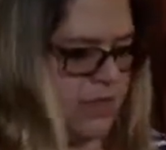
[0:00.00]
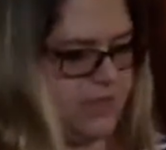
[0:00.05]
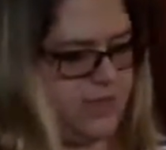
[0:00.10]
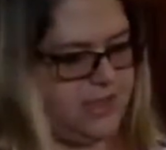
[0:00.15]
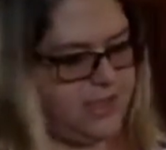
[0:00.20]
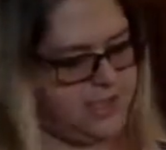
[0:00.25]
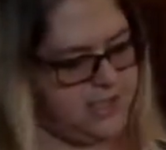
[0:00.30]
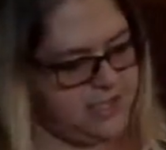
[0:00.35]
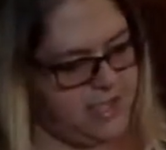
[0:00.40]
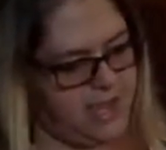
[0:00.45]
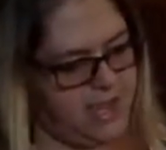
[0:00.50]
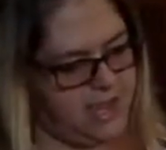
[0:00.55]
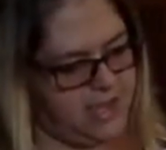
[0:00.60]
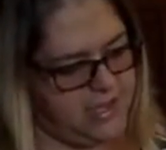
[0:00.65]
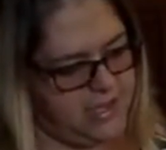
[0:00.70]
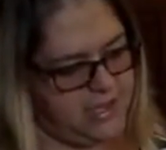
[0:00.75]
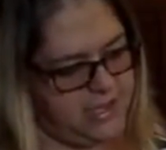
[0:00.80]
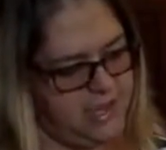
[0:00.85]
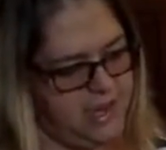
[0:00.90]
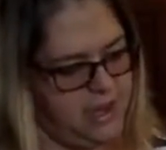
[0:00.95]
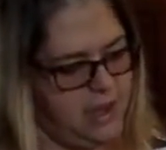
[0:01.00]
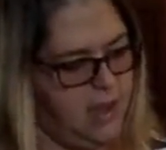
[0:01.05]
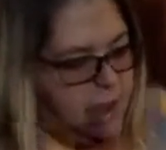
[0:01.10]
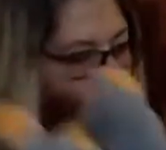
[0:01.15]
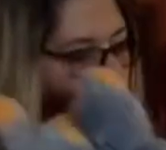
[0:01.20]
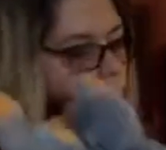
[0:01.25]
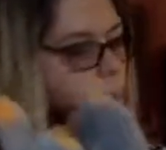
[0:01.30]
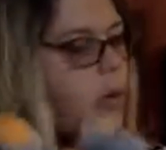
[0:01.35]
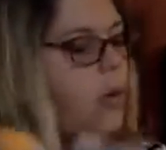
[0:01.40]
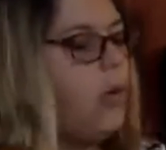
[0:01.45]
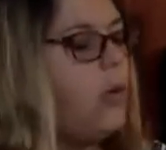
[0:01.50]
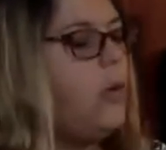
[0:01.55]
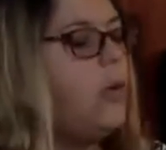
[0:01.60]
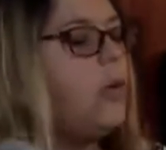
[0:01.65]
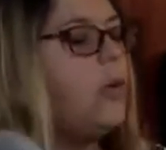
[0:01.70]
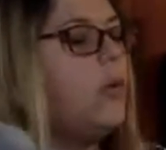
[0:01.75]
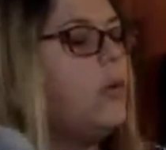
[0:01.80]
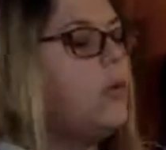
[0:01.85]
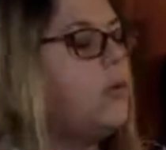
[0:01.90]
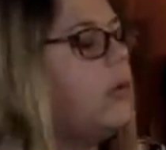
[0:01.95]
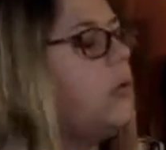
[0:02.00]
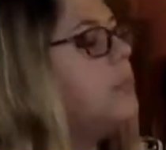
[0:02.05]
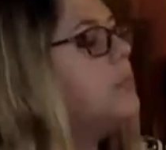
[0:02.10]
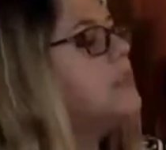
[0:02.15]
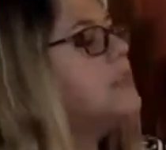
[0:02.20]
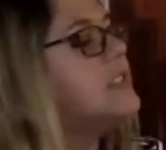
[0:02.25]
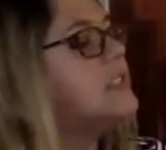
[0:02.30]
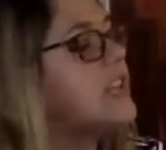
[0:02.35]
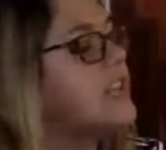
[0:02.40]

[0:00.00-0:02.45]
This says, ooh, ooh, oh, ooh, ooh,